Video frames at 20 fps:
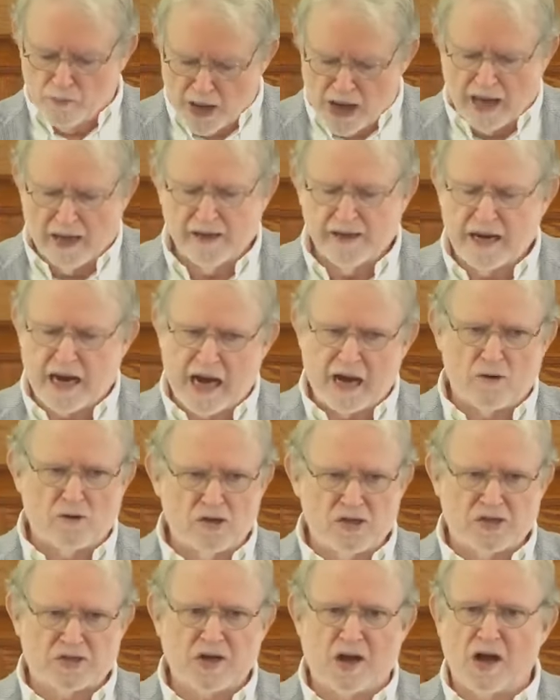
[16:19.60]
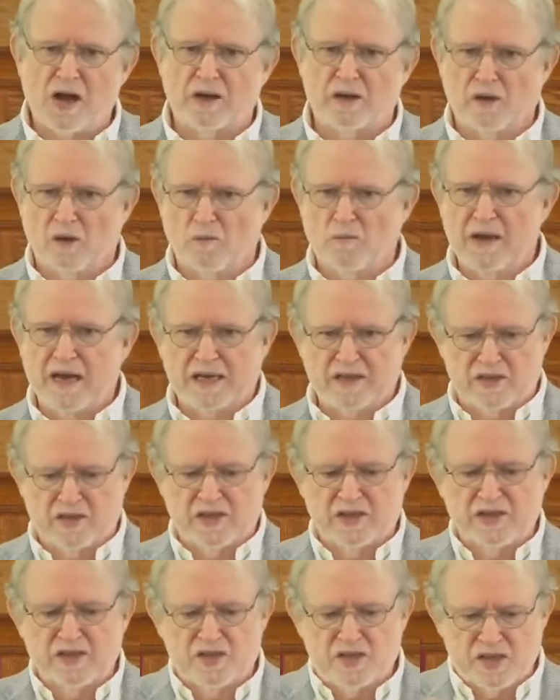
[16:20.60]
But Aristotle
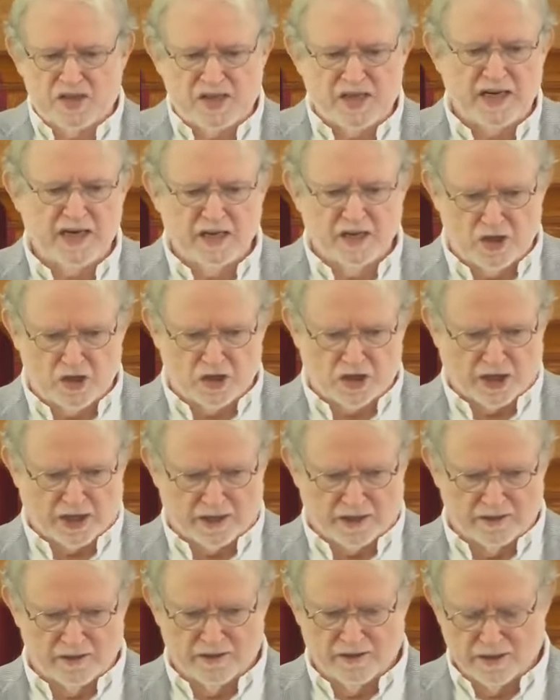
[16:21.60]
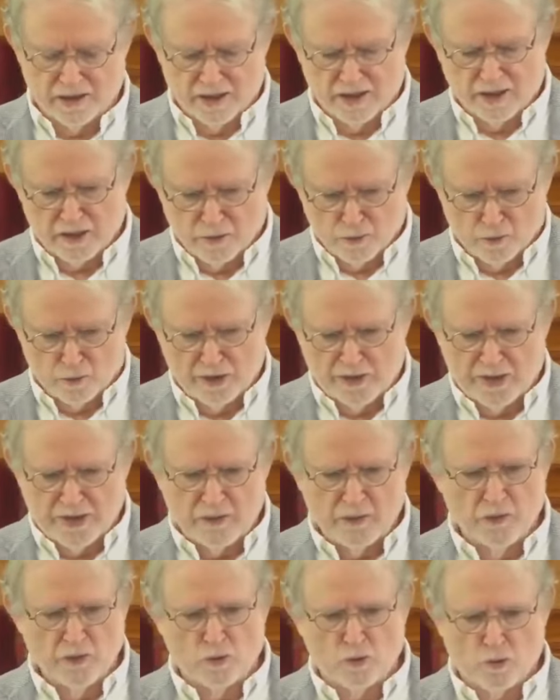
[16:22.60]
makes a distinction
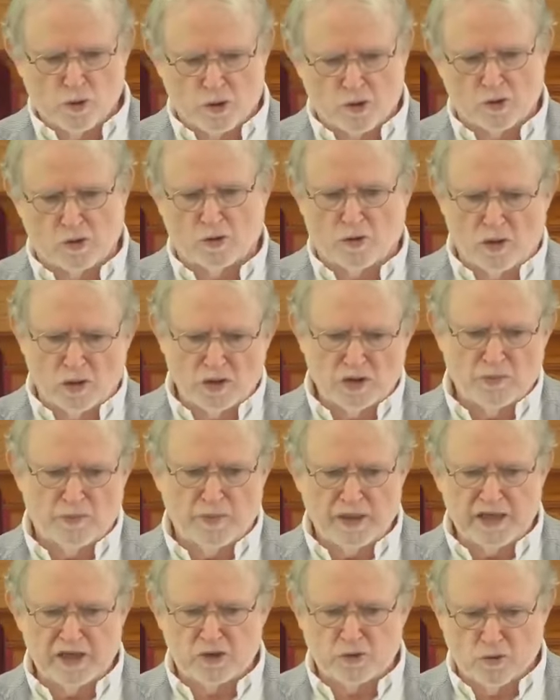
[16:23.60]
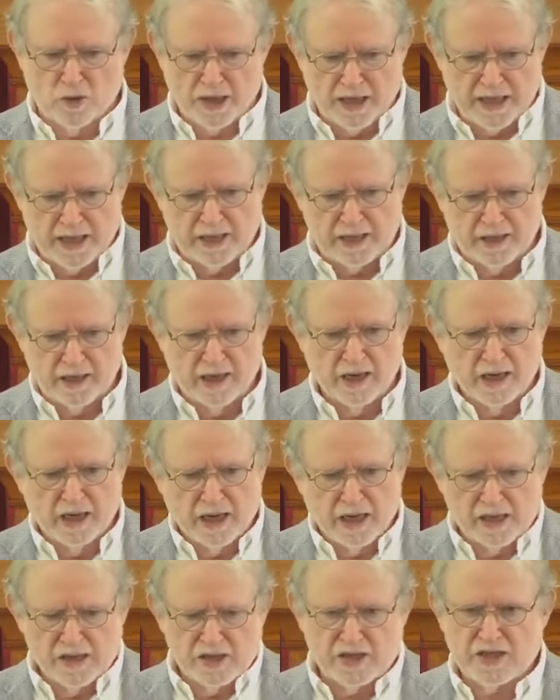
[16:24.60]
within the world between
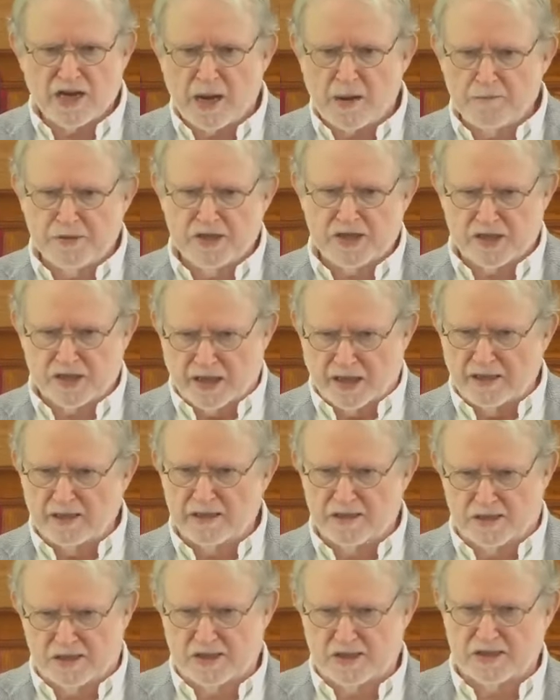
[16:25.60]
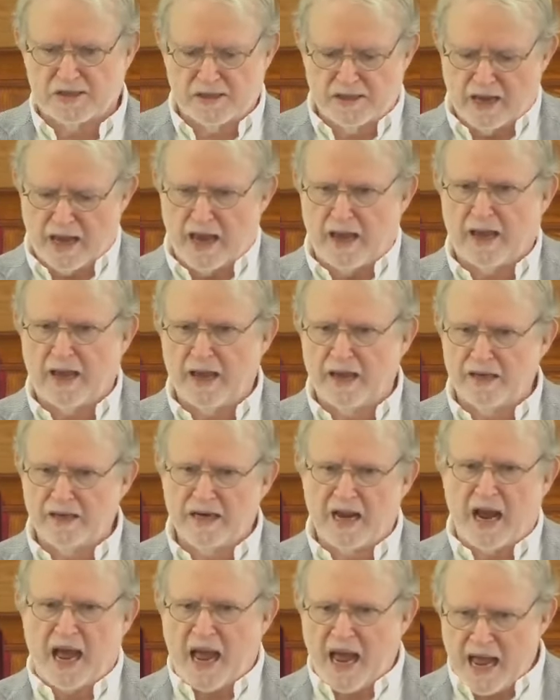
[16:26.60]
substance
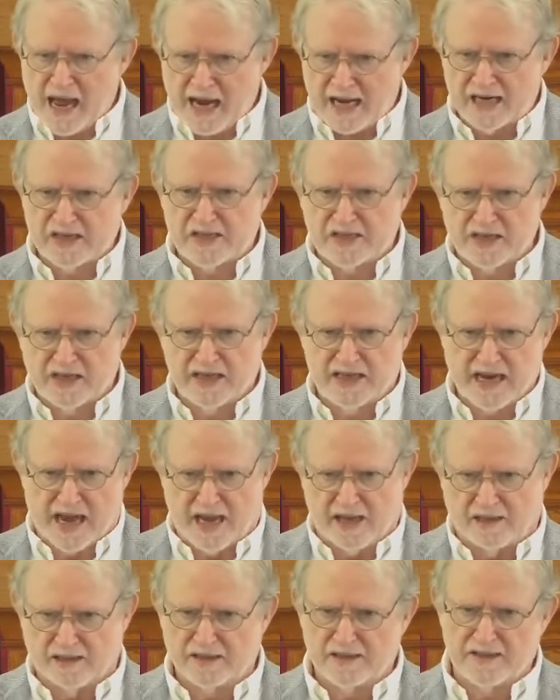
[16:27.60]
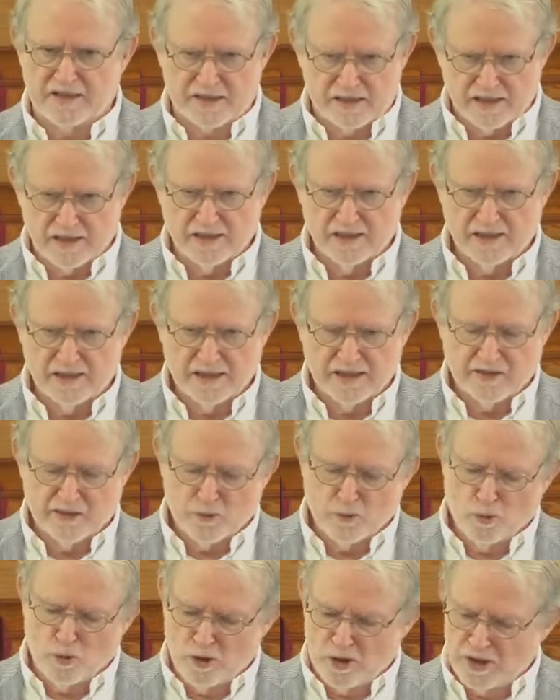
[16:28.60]
and accidents.
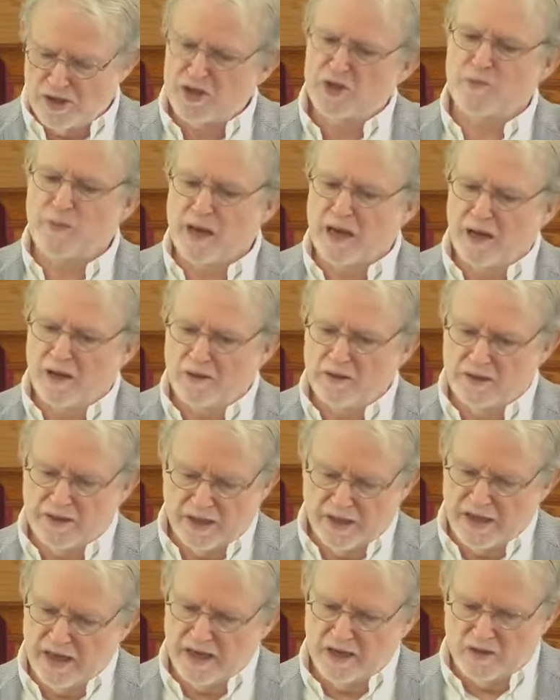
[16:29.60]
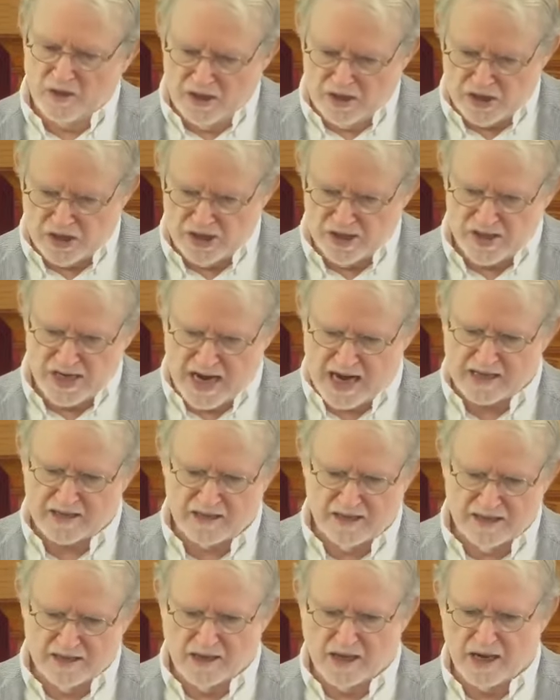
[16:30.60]
The word is spelled in English
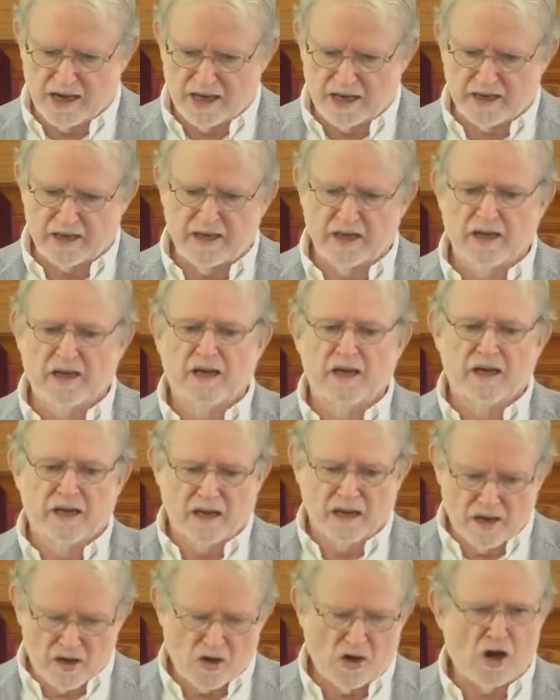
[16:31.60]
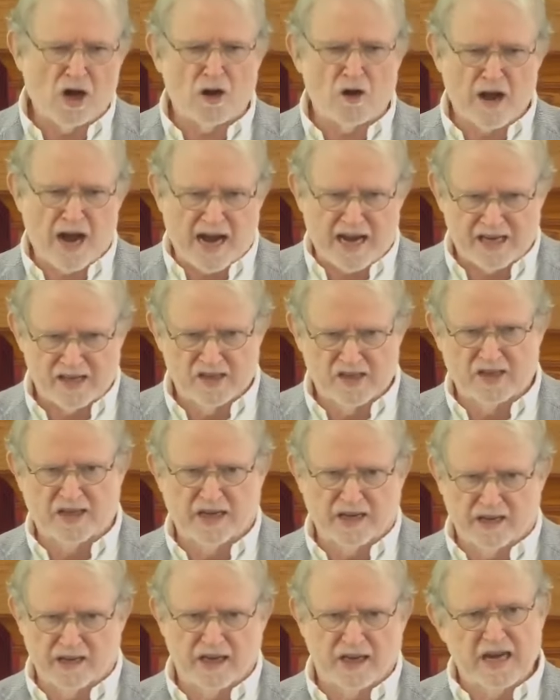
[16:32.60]
exactly like a car
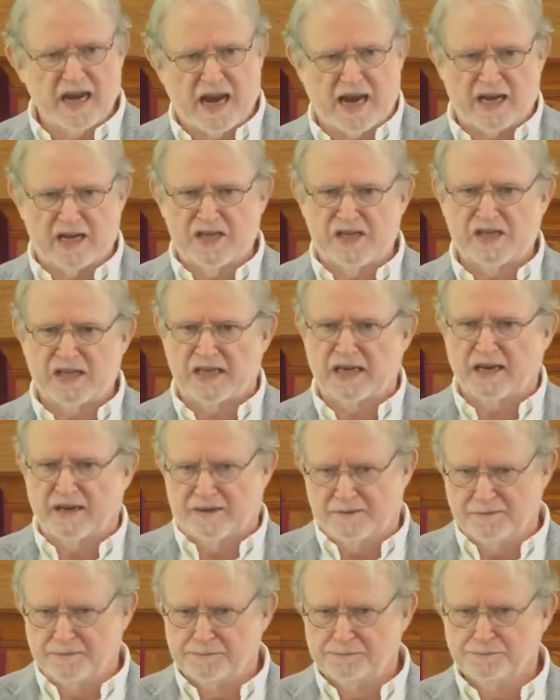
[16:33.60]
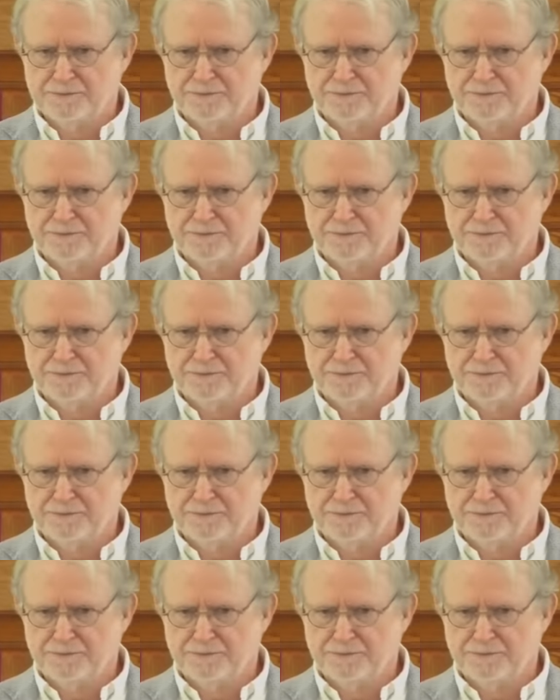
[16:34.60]
accident, an accident,